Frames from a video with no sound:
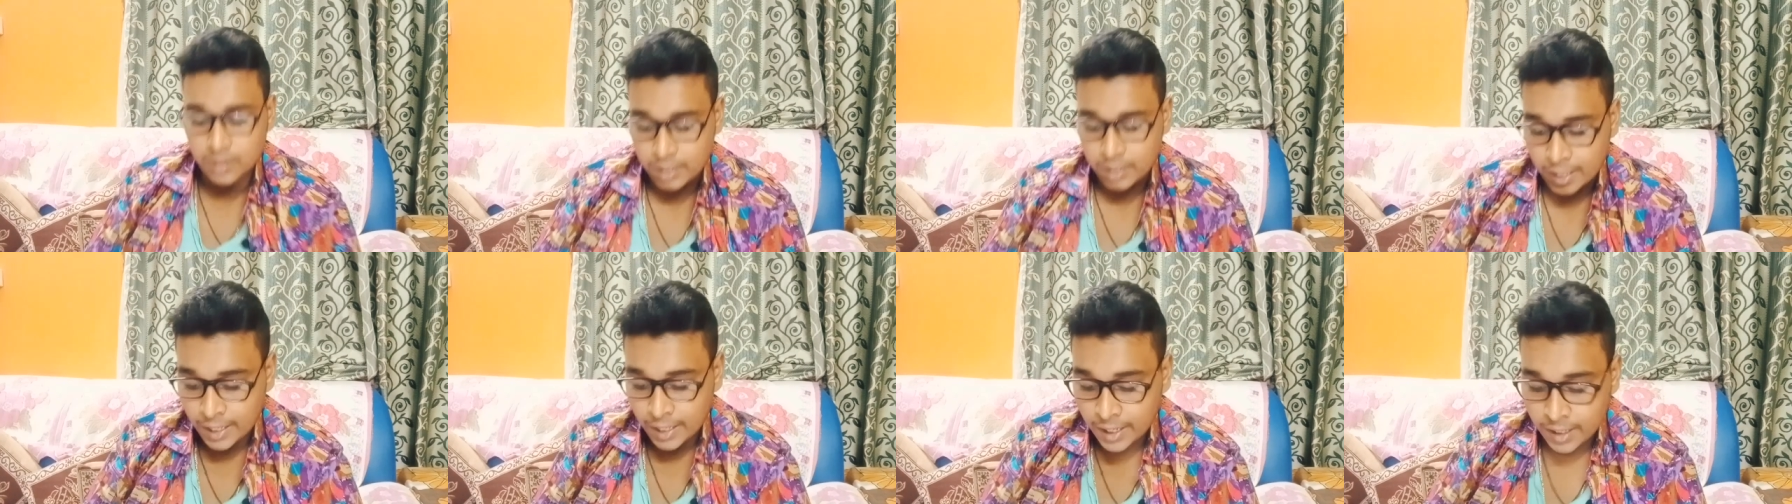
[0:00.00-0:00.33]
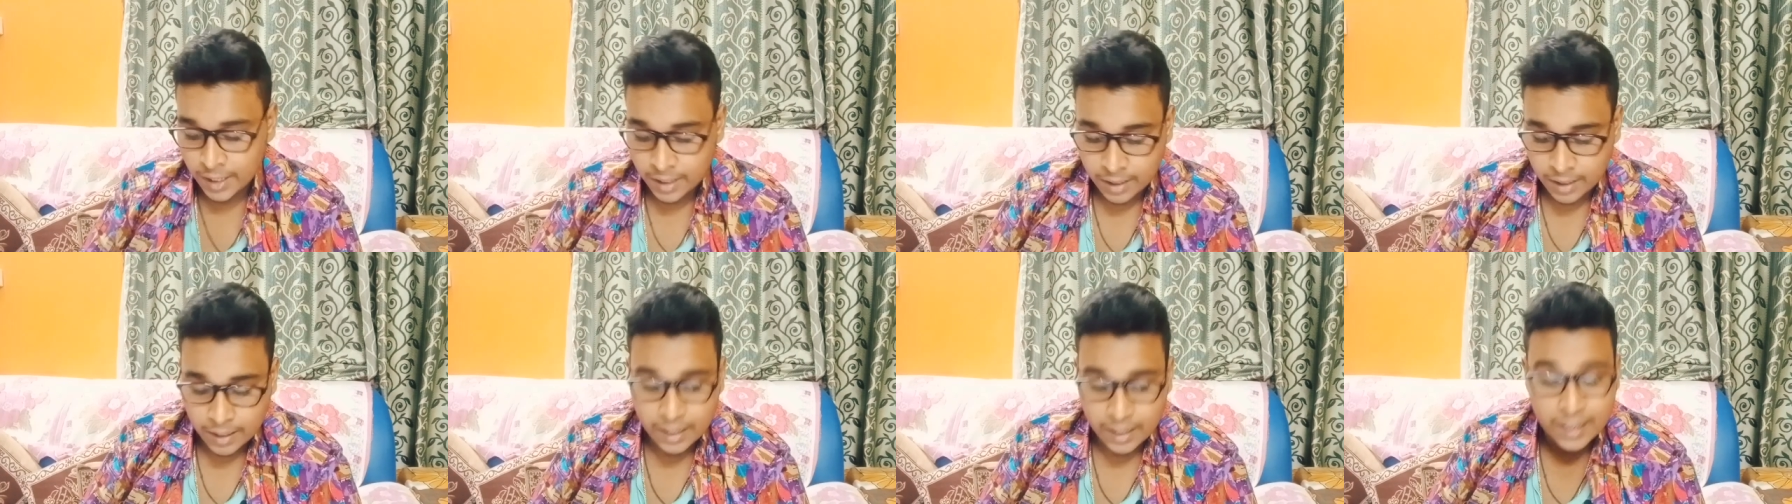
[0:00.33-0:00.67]

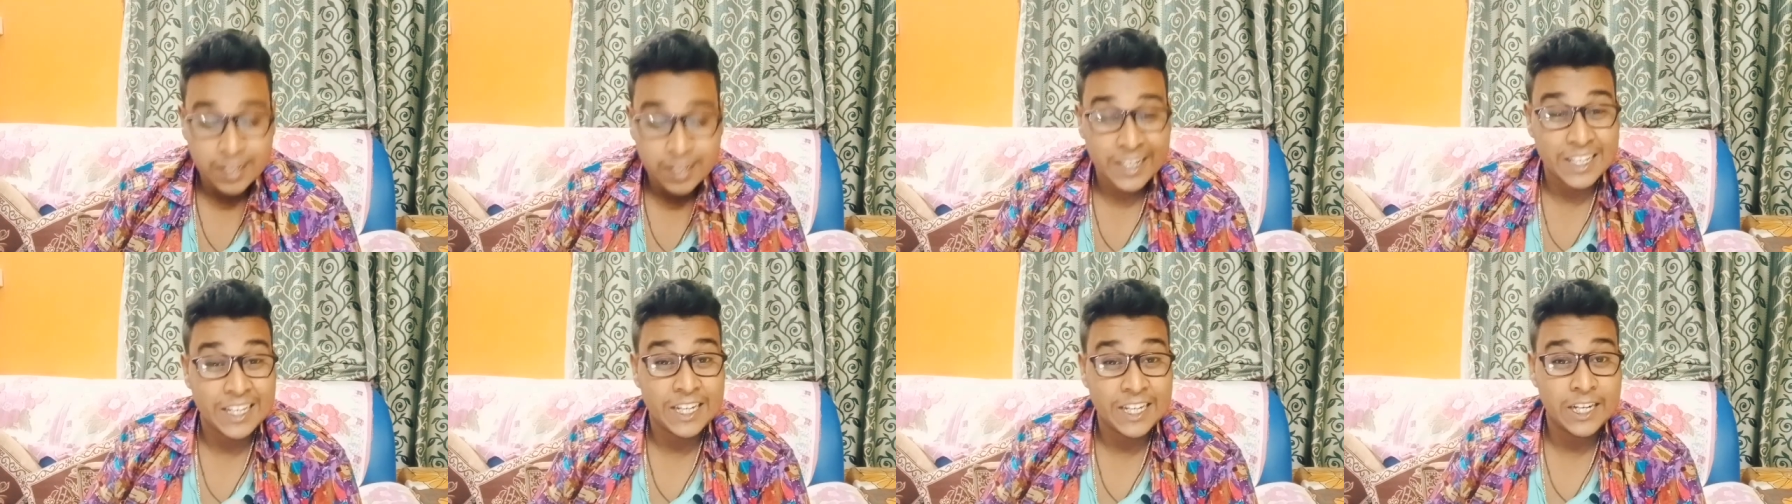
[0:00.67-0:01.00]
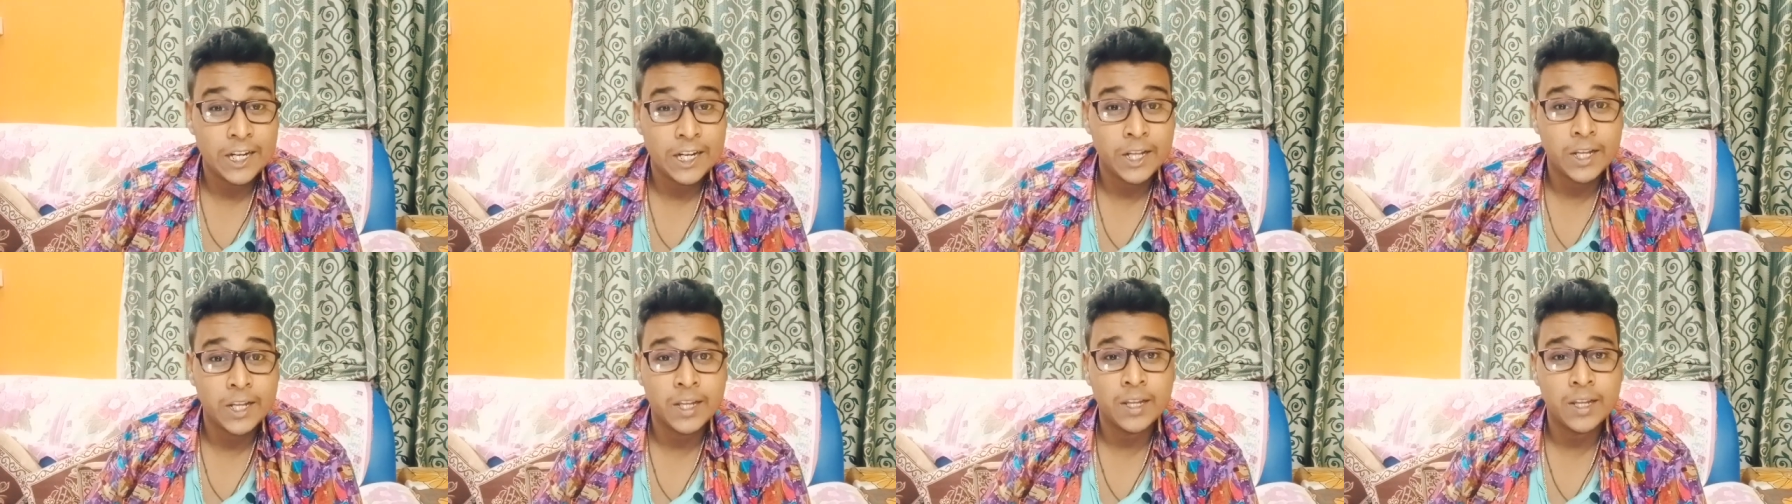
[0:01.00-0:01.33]
Ken and
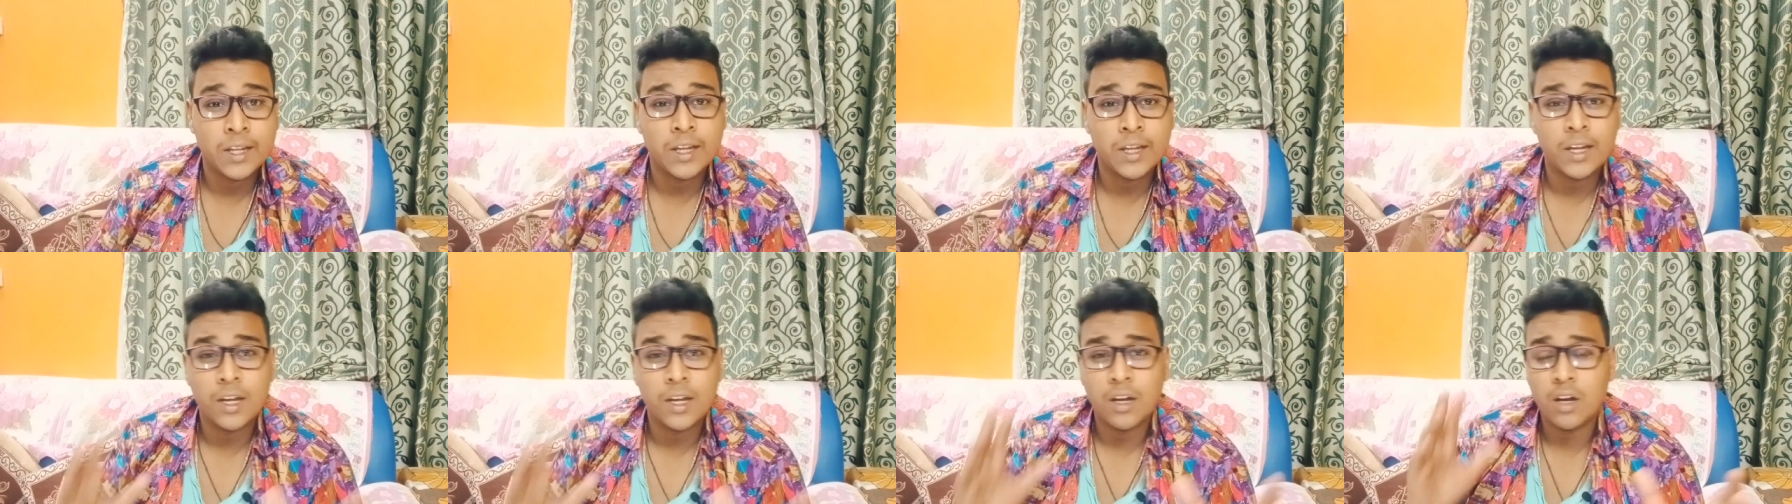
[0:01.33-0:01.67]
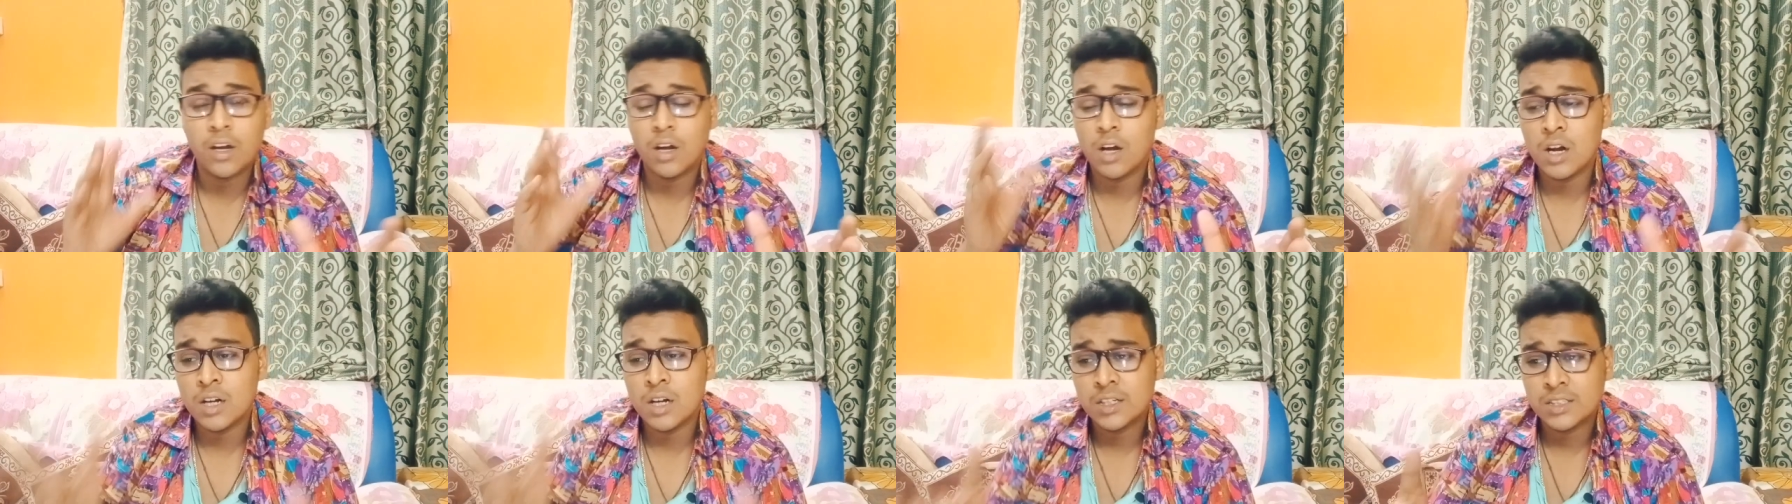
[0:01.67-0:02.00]
Hide
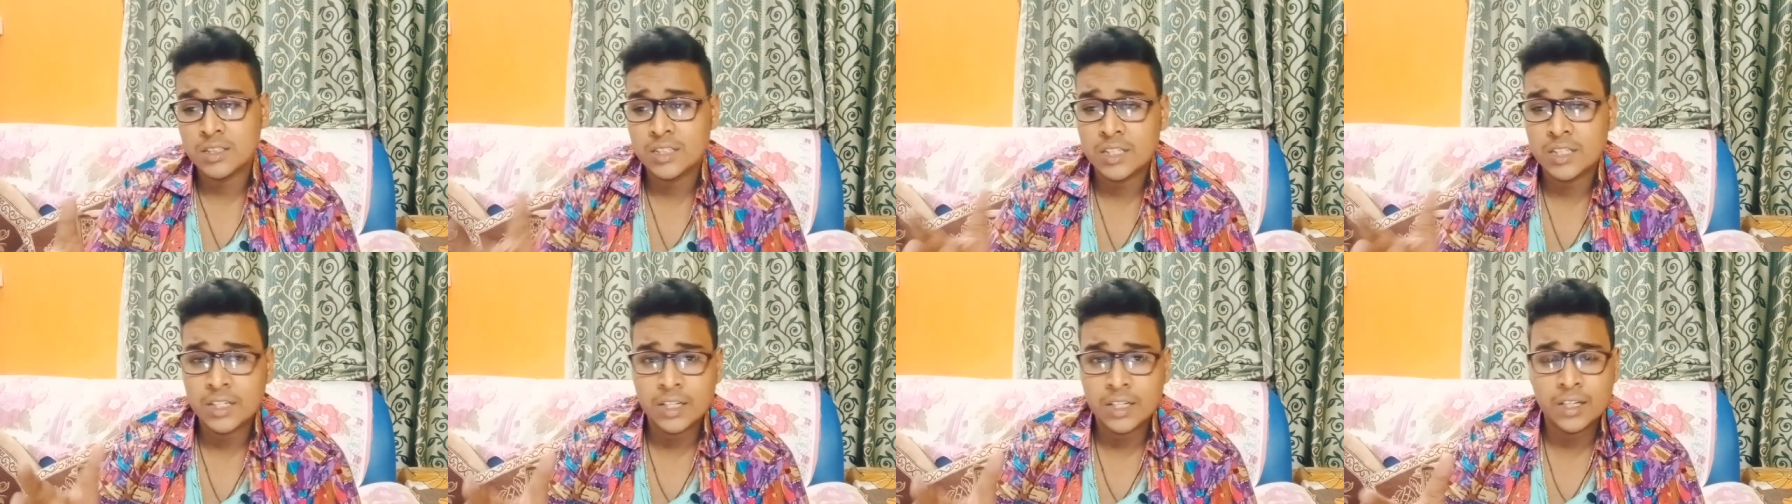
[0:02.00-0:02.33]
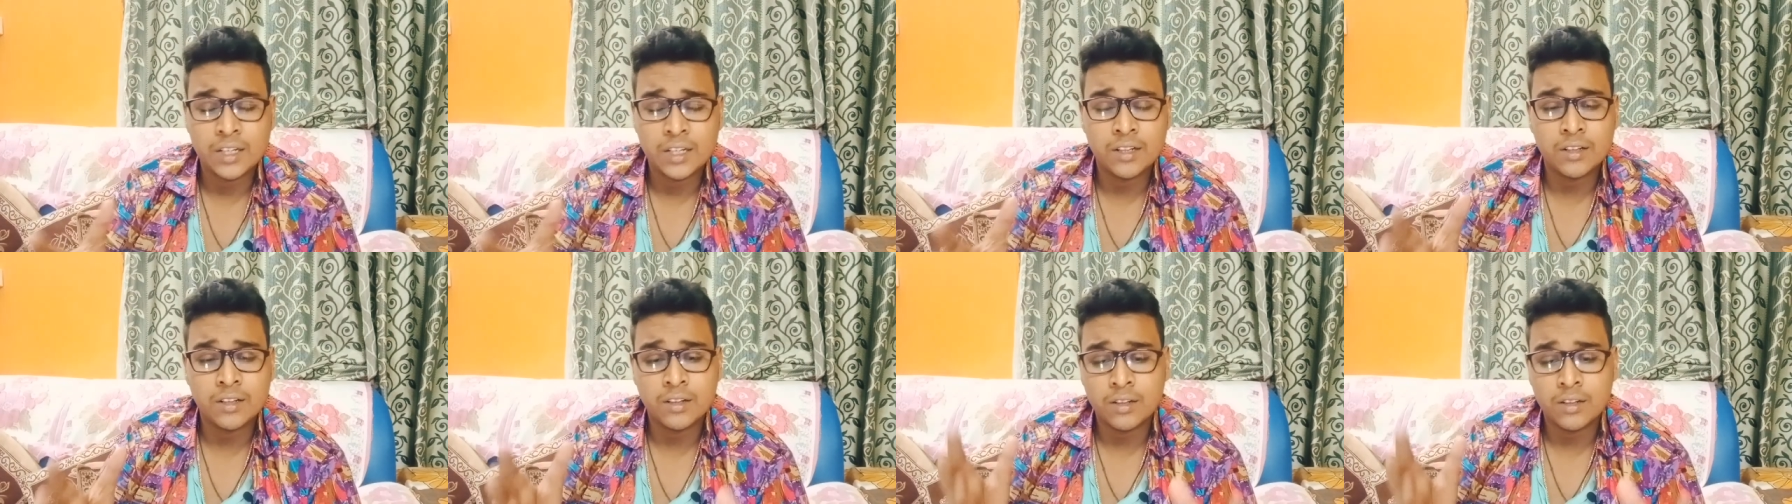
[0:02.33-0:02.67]
are sitting
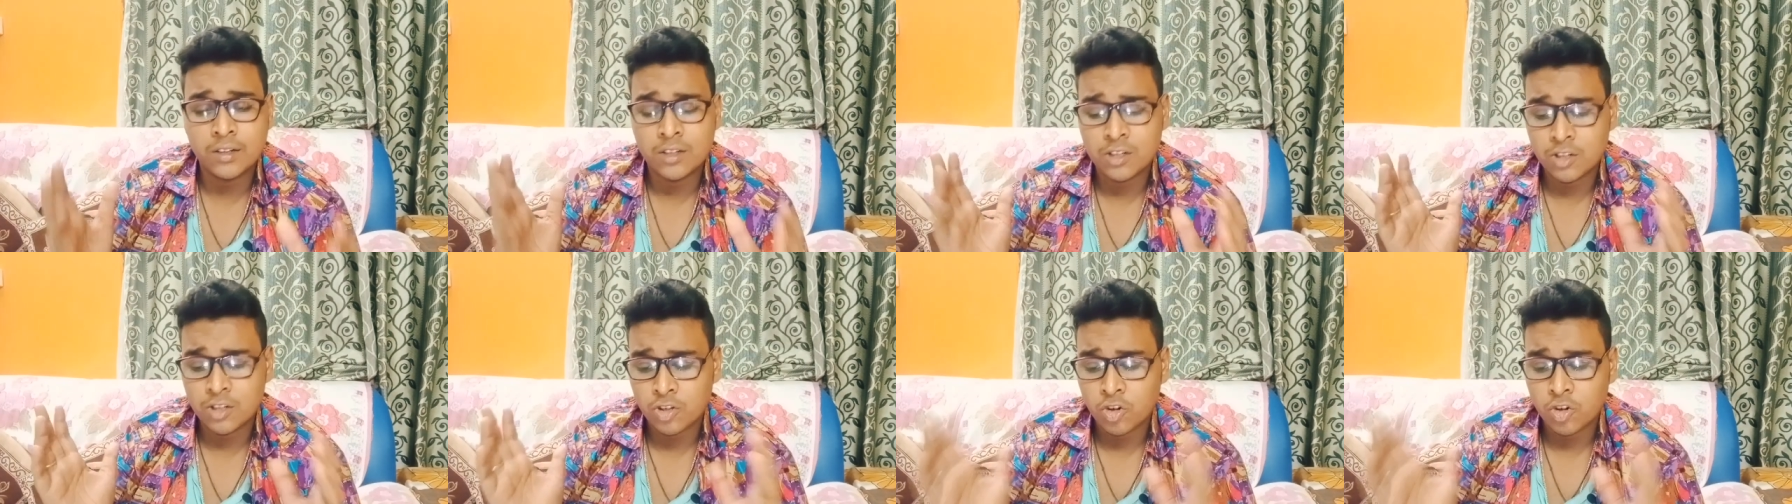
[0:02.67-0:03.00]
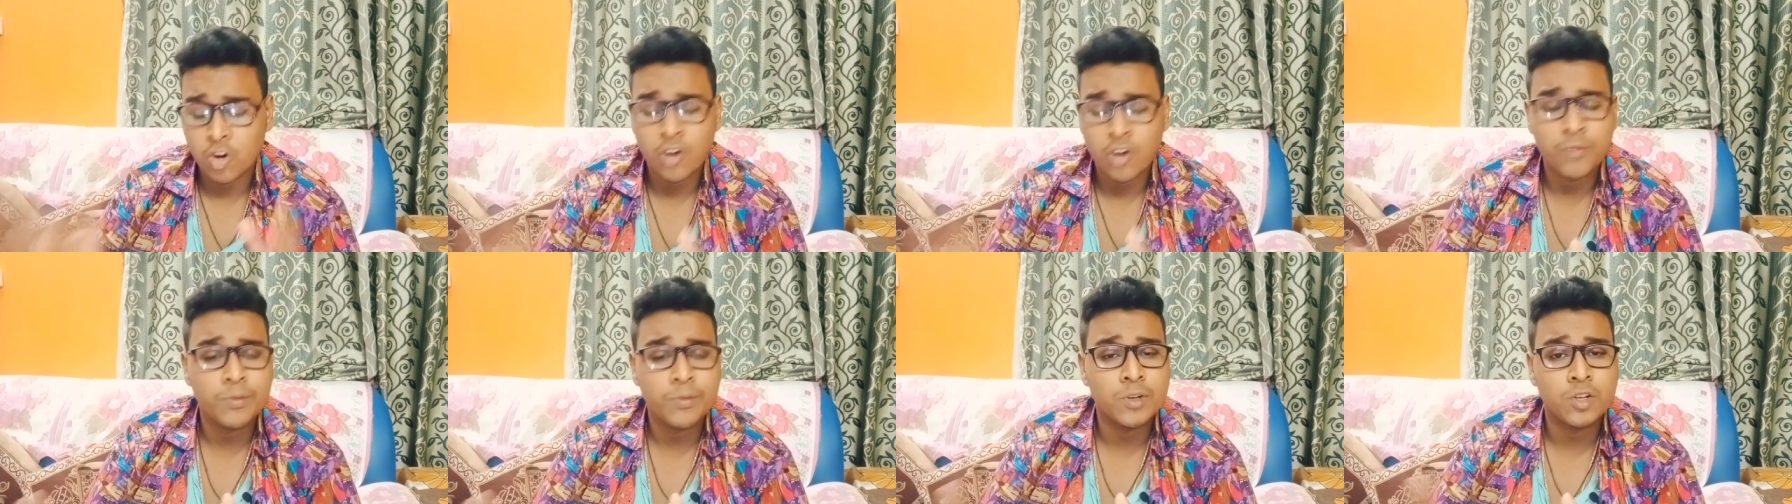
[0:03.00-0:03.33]
in this
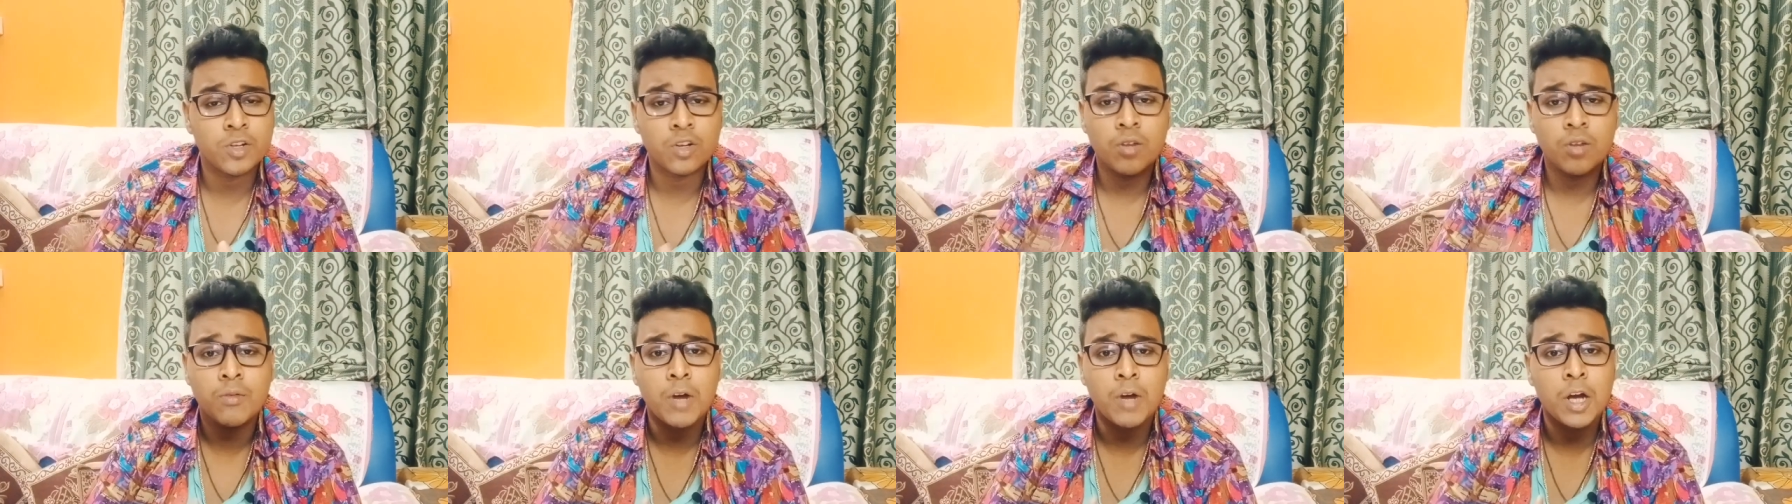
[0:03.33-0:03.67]
coffee shop,